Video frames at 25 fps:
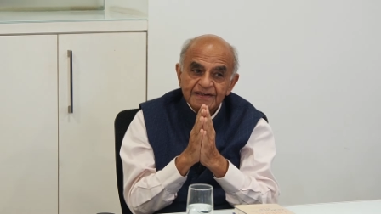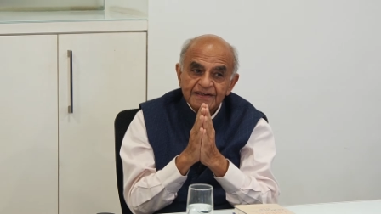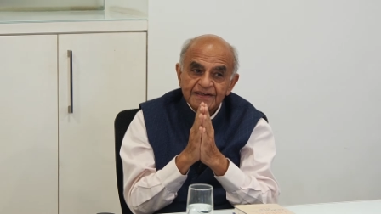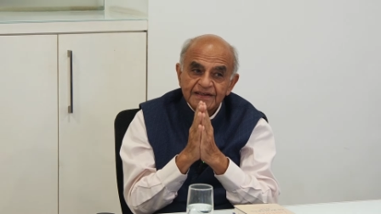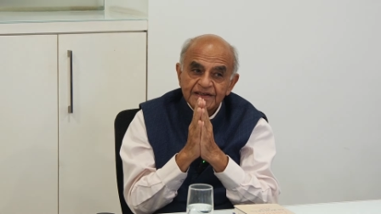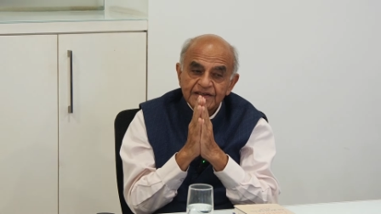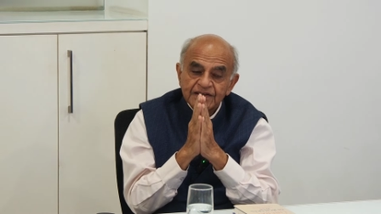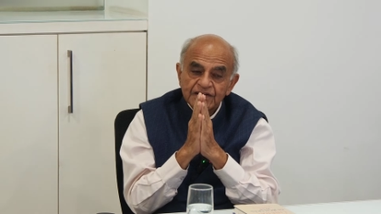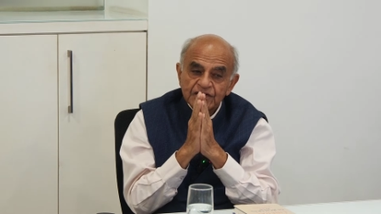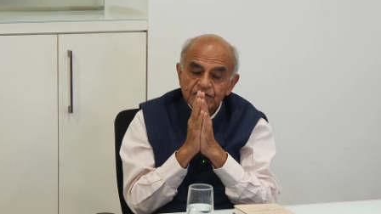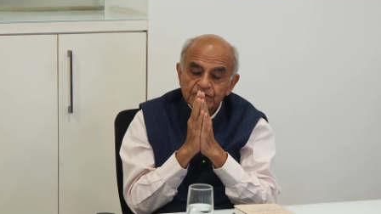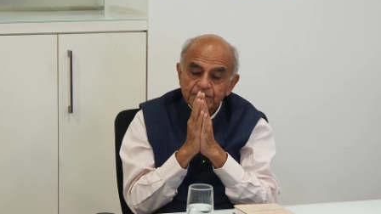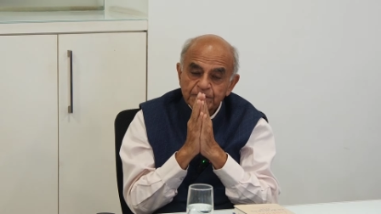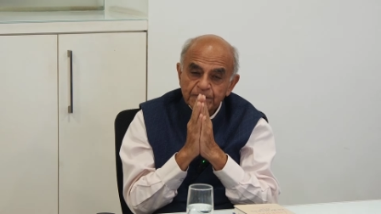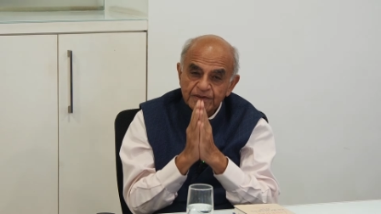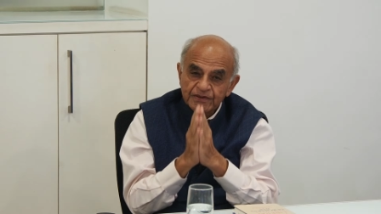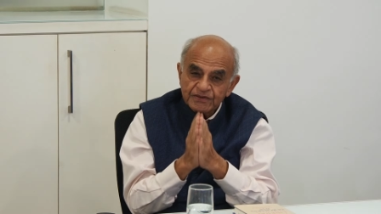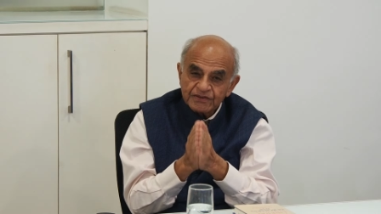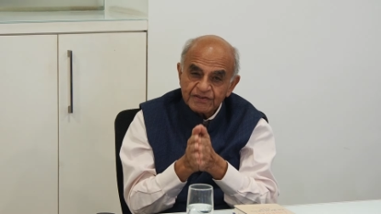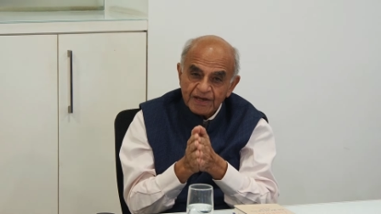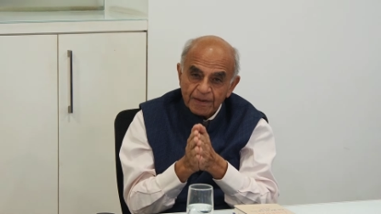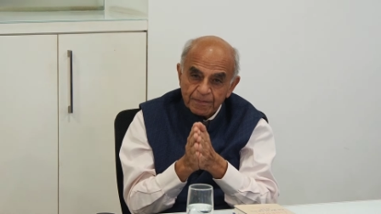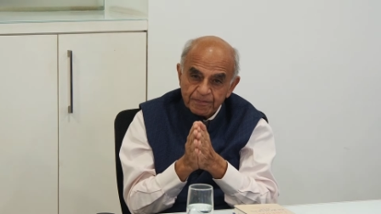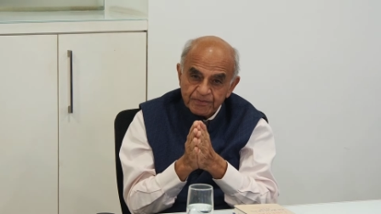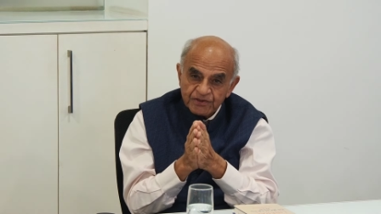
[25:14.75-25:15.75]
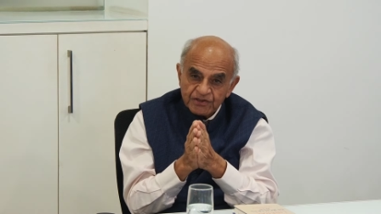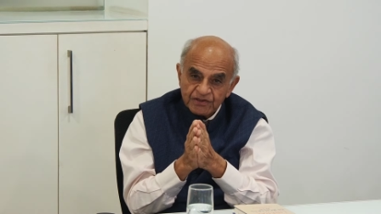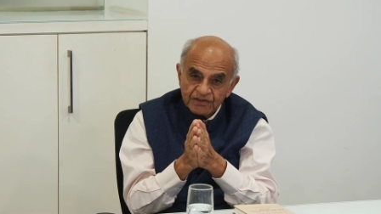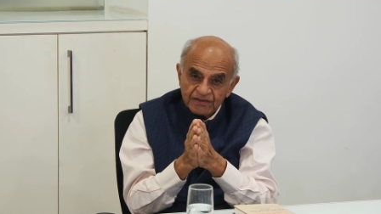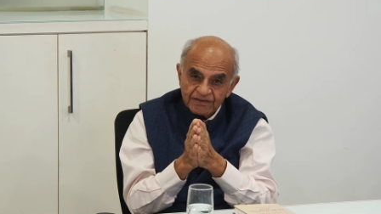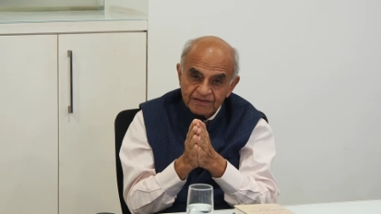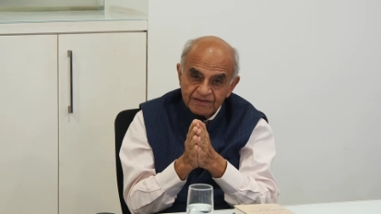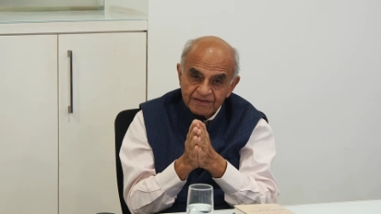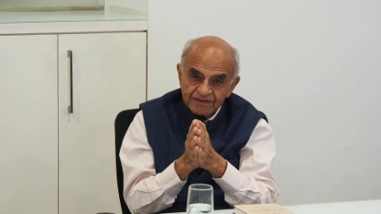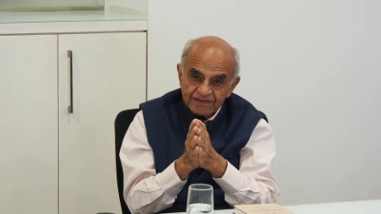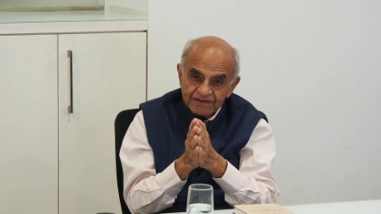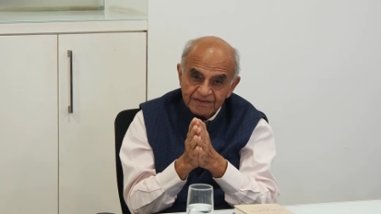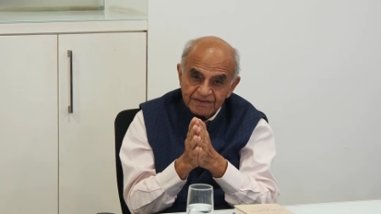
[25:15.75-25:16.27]
it is
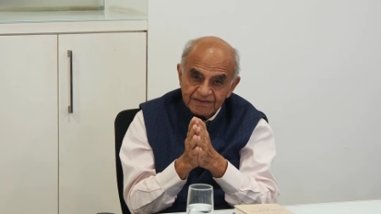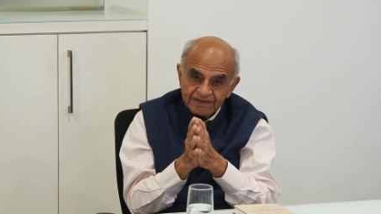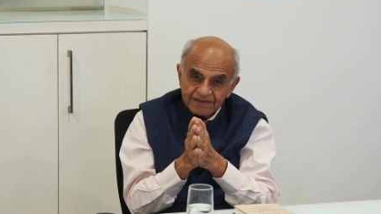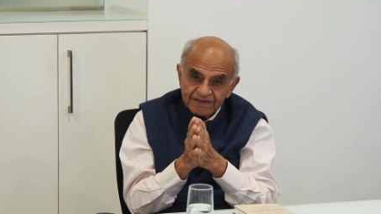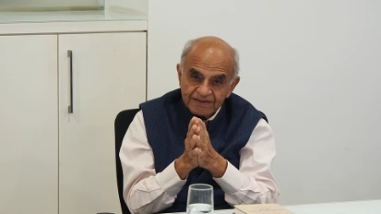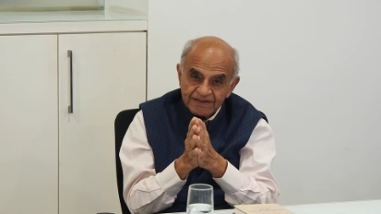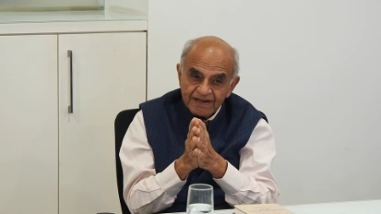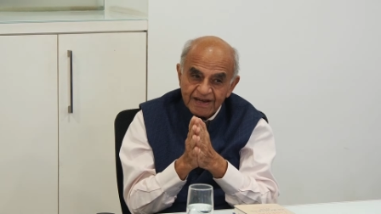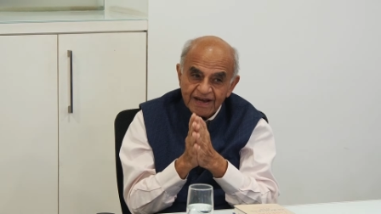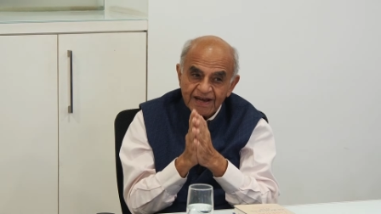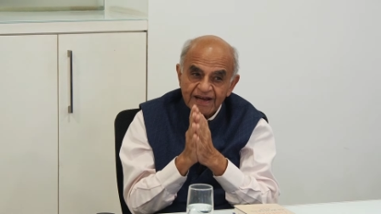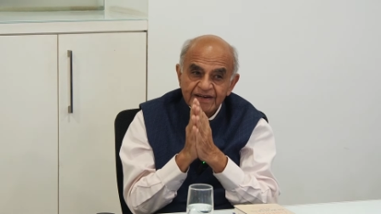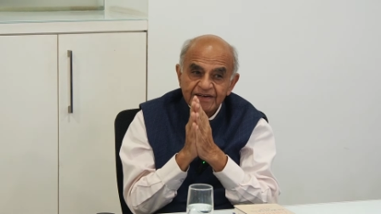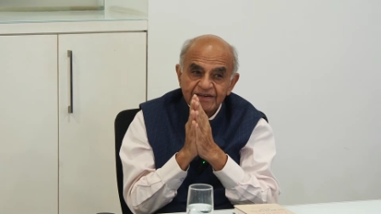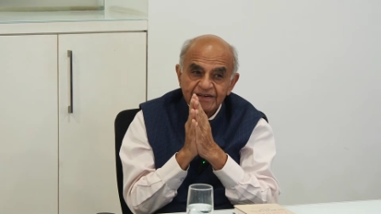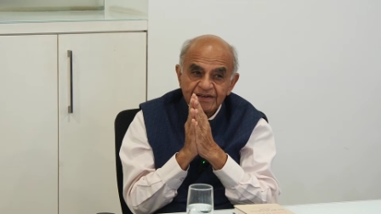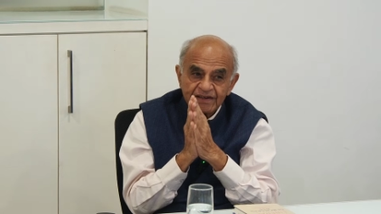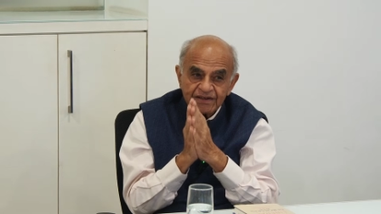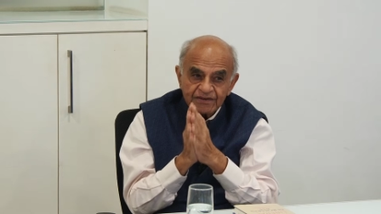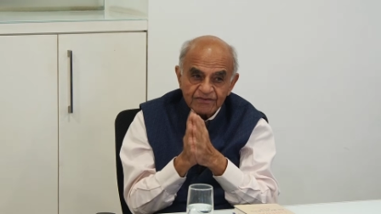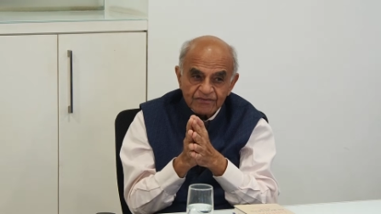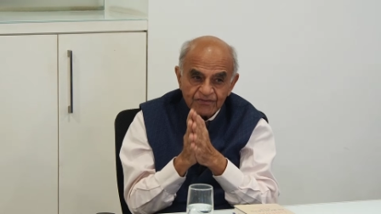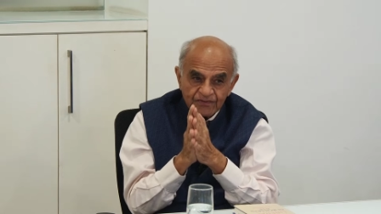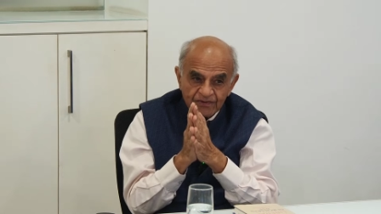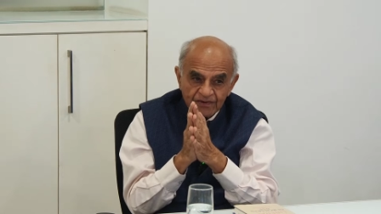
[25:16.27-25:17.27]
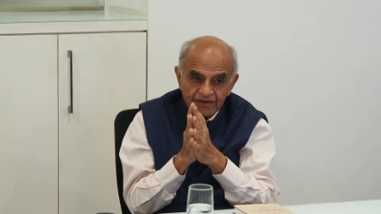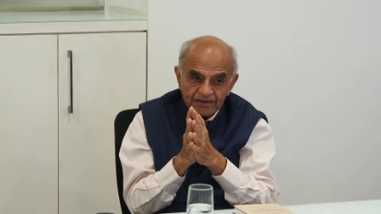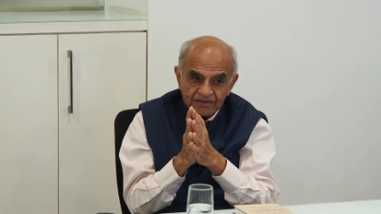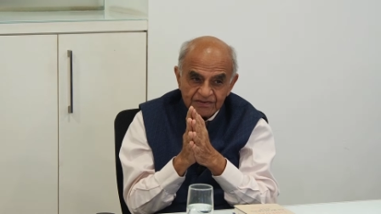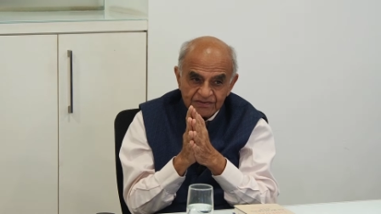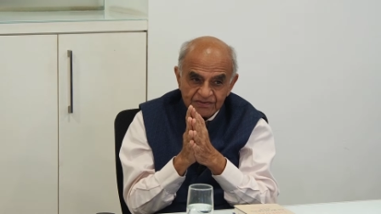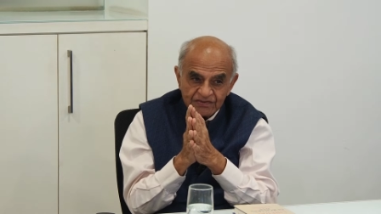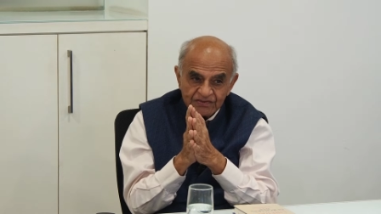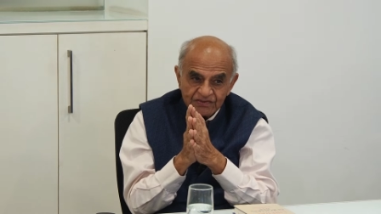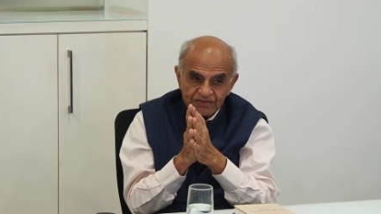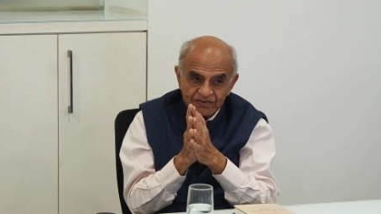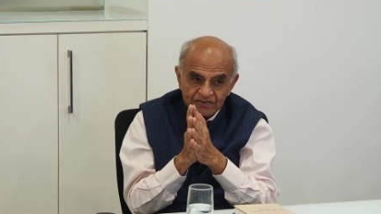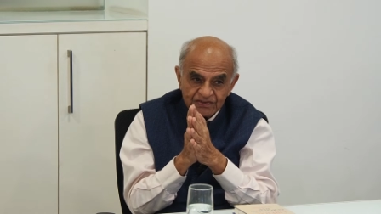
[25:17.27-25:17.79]
perception and
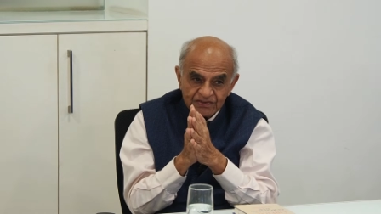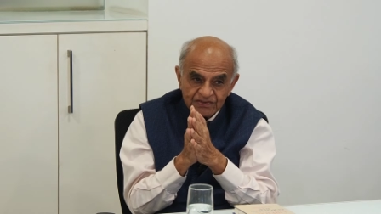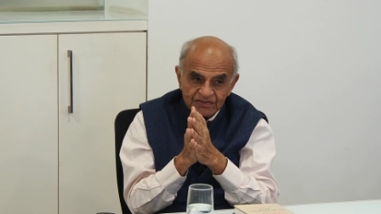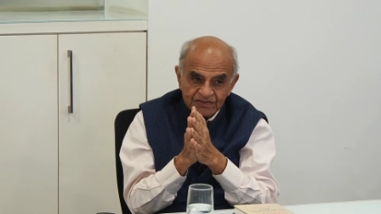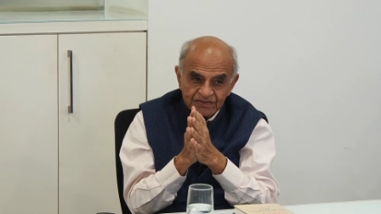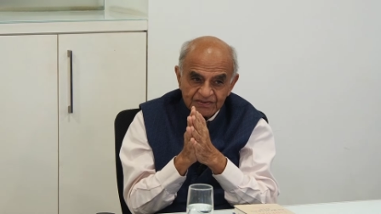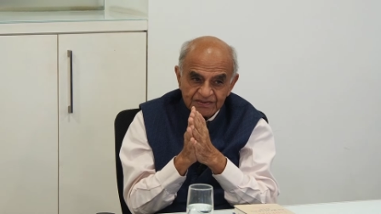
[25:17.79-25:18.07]
inference.